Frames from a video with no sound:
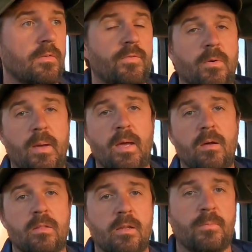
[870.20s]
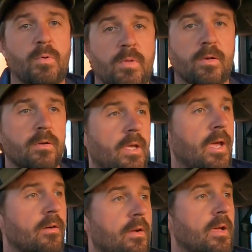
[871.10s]
give it a few hours, then I'll pull the
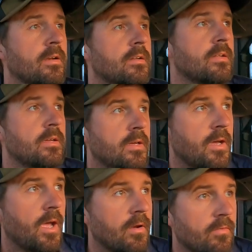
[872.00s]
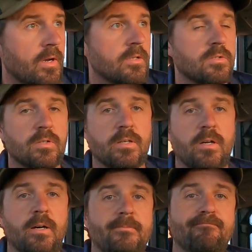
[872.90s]
irrigator out and run it during
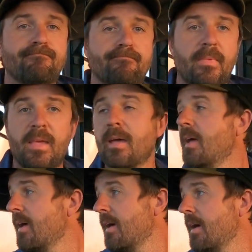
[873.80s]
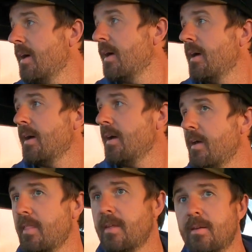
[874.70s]
the night,
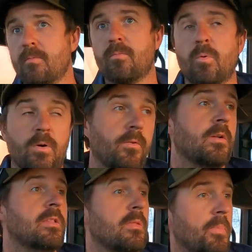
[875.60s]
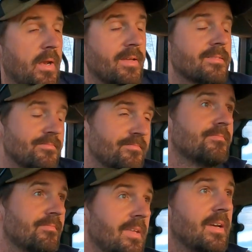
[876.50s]
and then water the rest of the paddock.
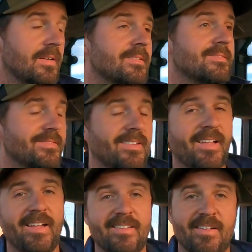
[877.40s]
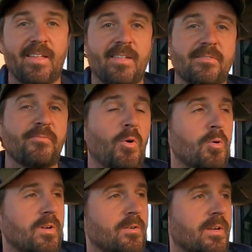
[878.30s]
Yeah. So there's
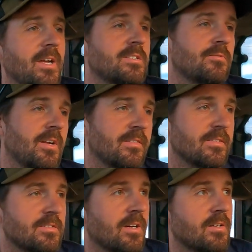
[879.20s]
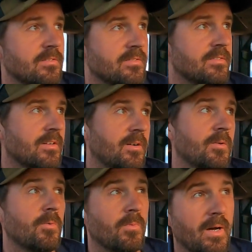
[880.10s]
4 irrigation runs in total.
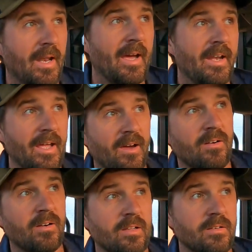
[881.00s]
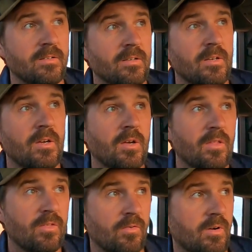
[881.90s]
So 1 8-hour
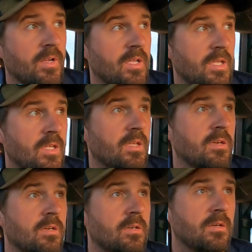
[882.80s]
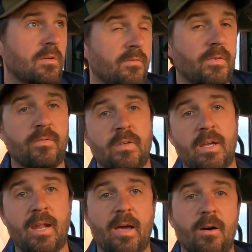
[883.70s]
and 3
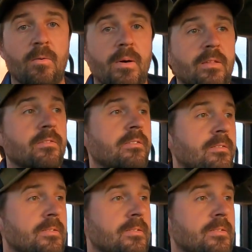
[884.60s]
15-hour ones.